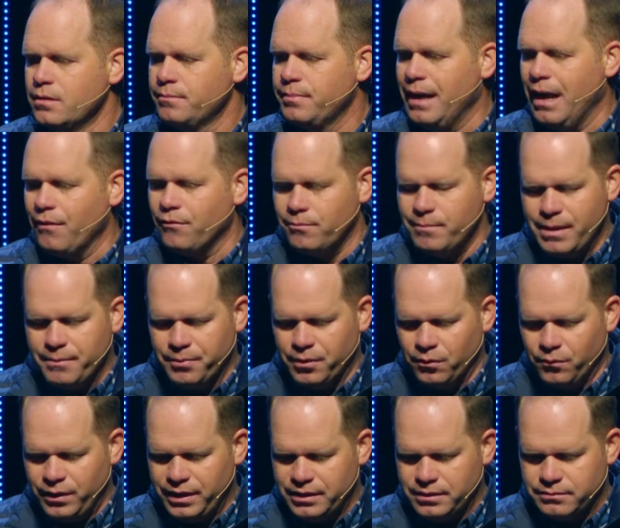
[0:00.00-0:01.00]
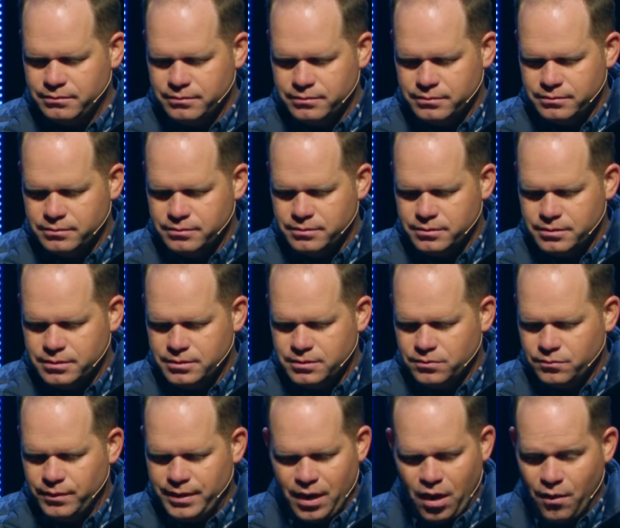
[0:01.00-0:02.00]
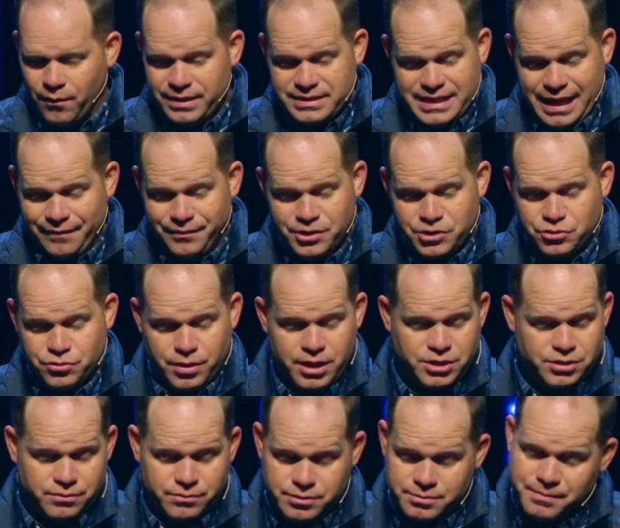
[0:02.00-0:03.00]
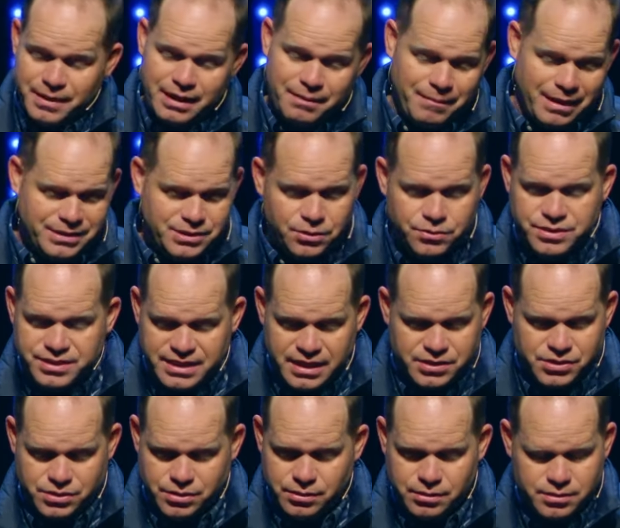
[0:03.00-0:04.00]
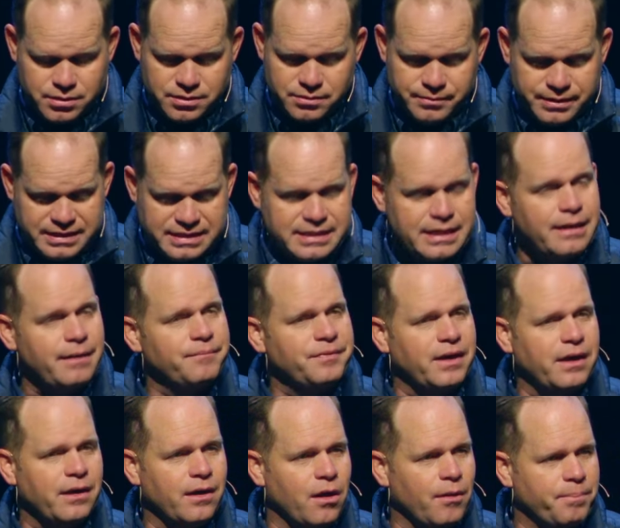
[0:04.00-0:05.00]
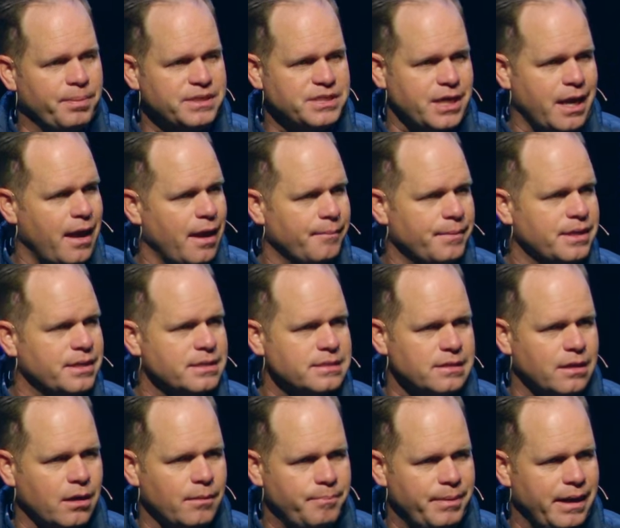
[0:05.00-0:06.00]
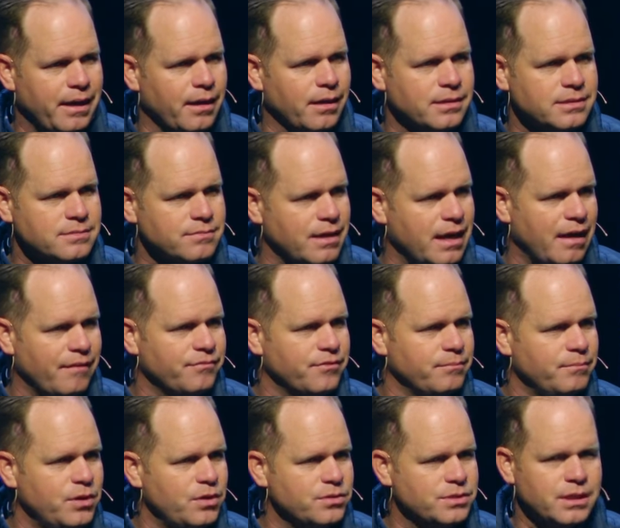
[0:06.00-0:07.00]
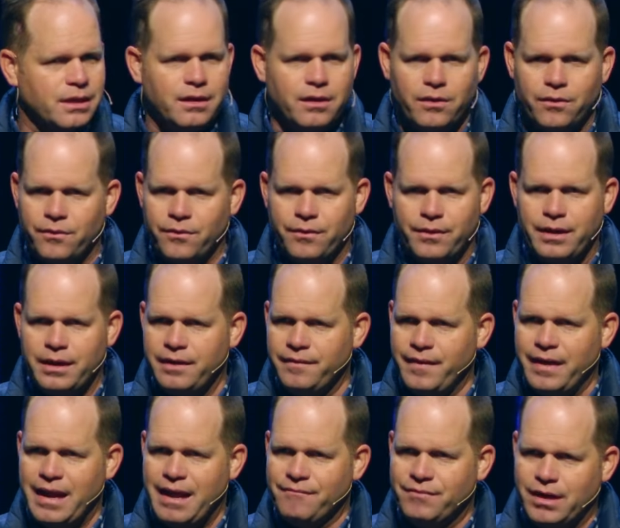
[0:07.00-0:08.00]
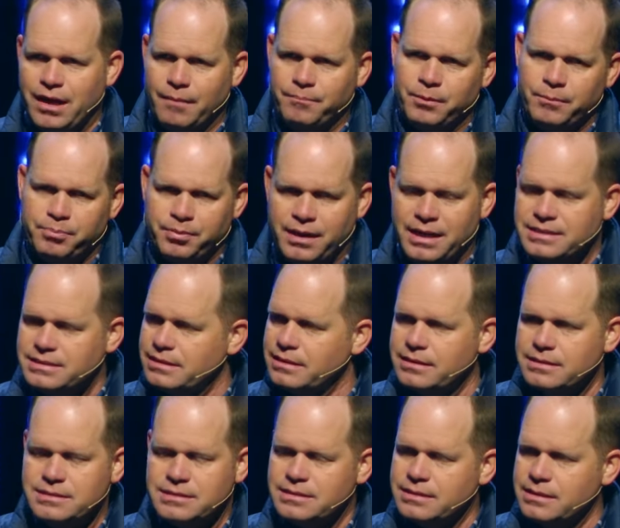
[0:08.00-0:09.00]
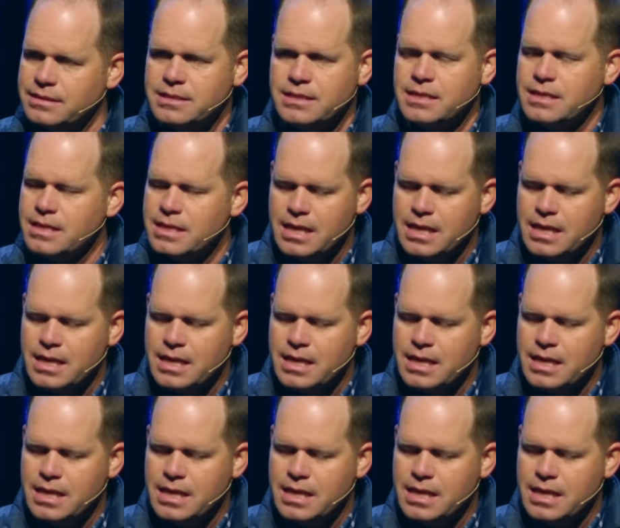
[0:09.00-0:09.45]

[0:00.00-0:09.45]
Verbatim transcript: but I remember we we always had this tradition. It was me and my two sisters. We'd sit up there in our pajamas, and our parents would have the music going, and they'd have a couple presents. And